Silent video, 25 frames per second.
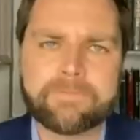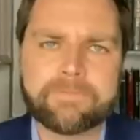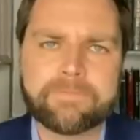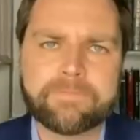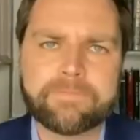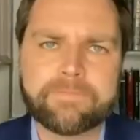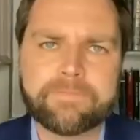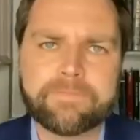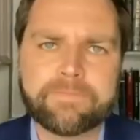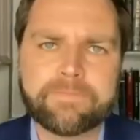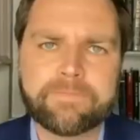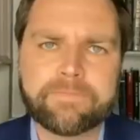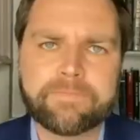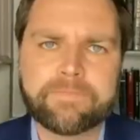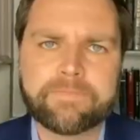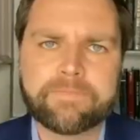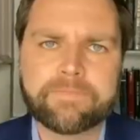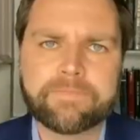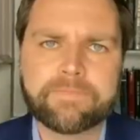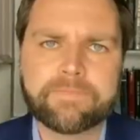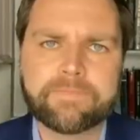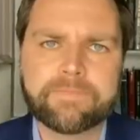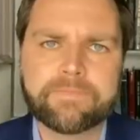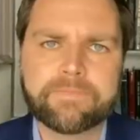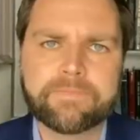
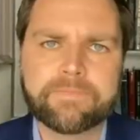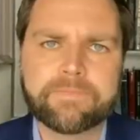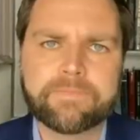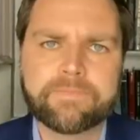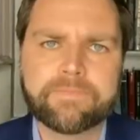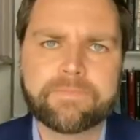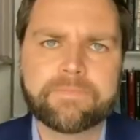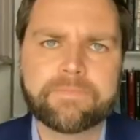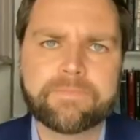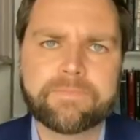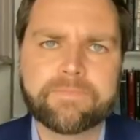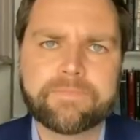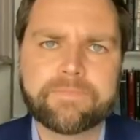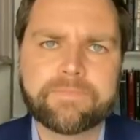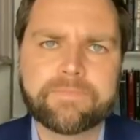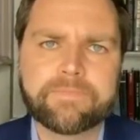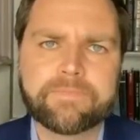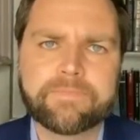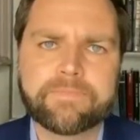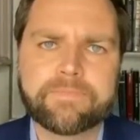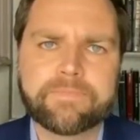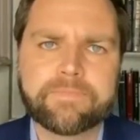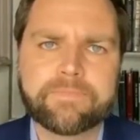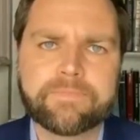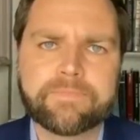
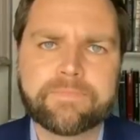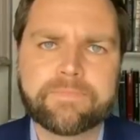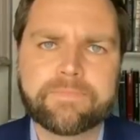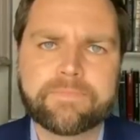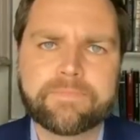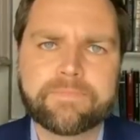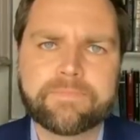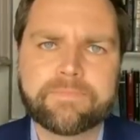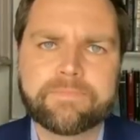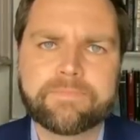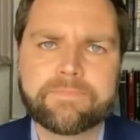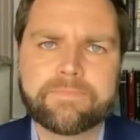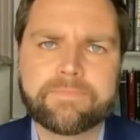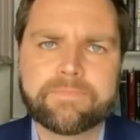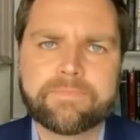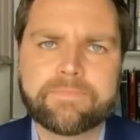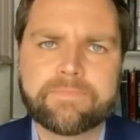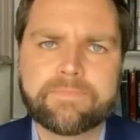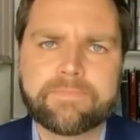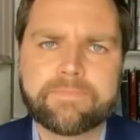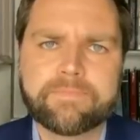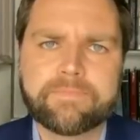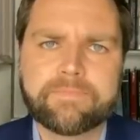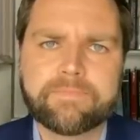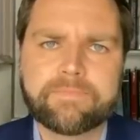
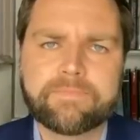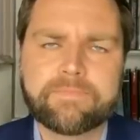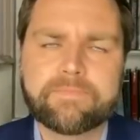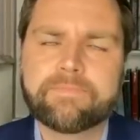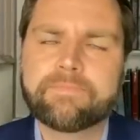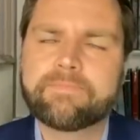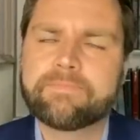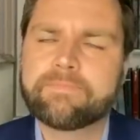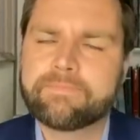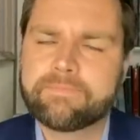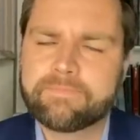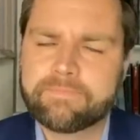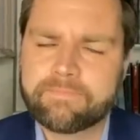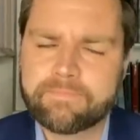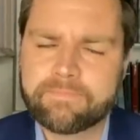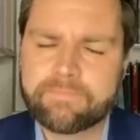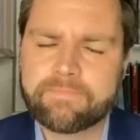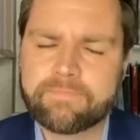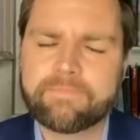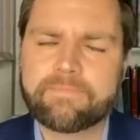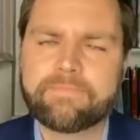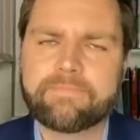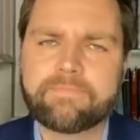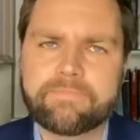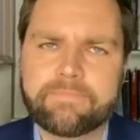
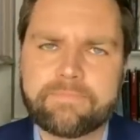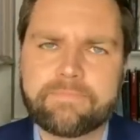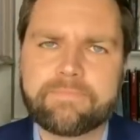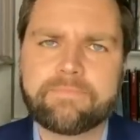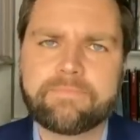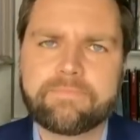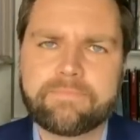This person isn't speaking.